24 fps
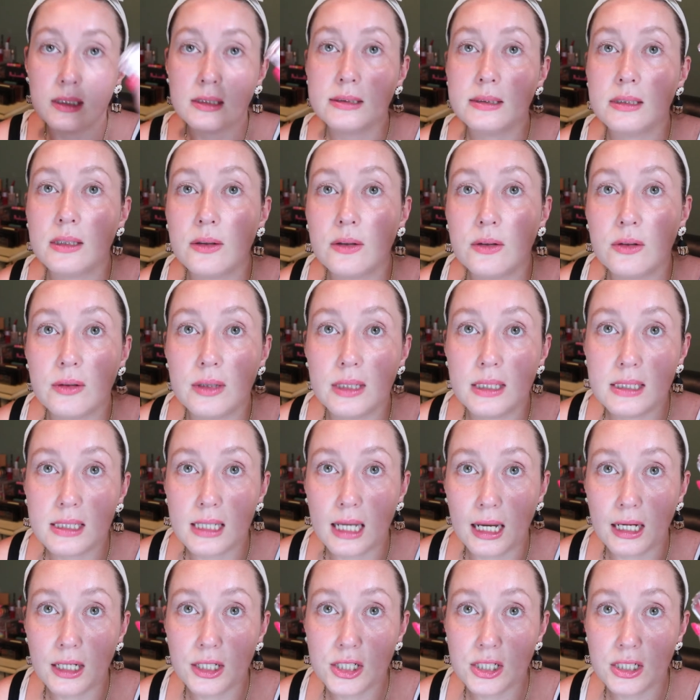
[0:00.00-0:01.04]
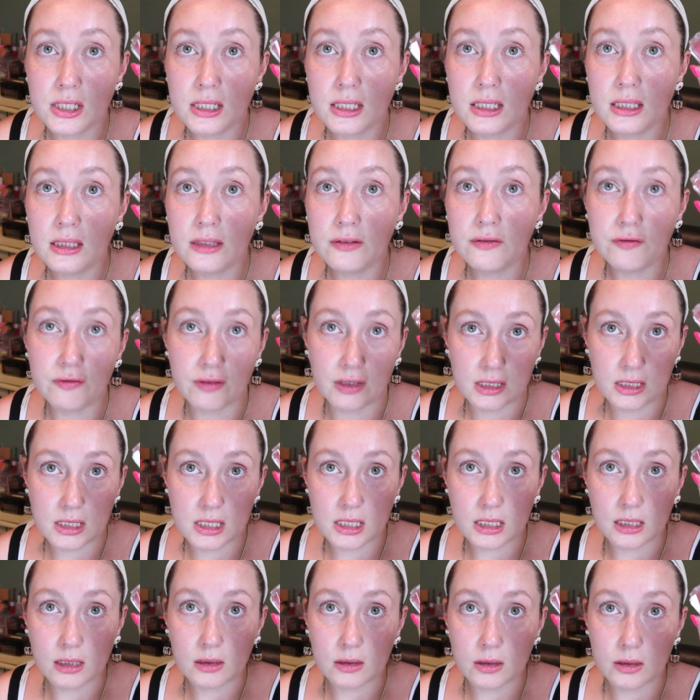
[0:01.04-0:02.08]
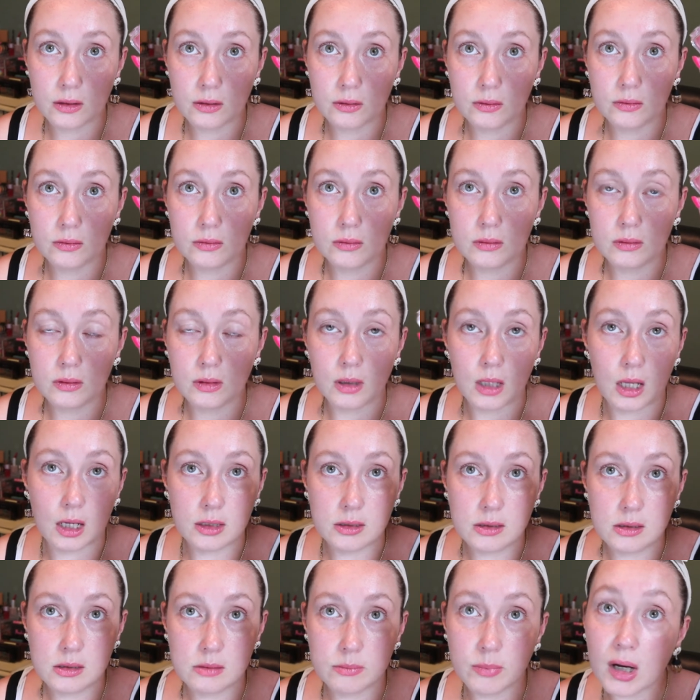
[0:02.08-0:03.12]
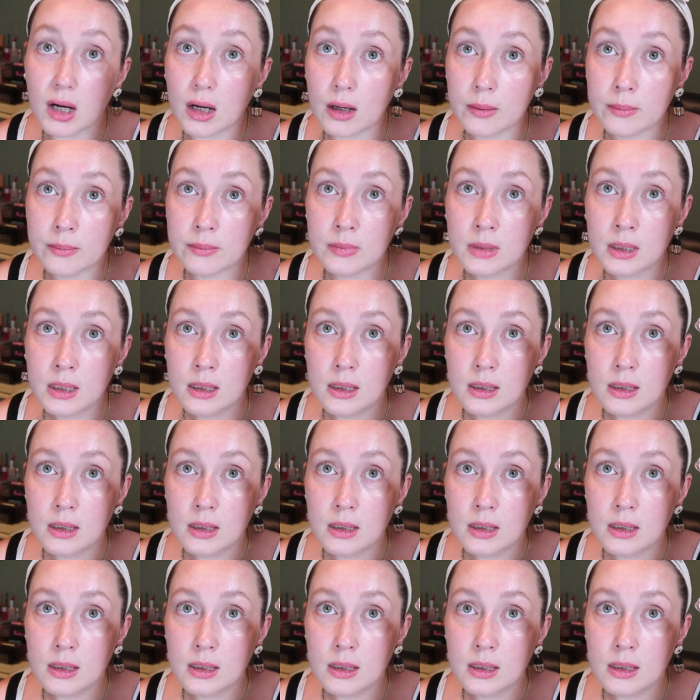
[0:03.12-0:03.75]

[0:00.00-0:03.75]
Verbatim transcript: So it's actually the Fenty Glow Gloss Bomb,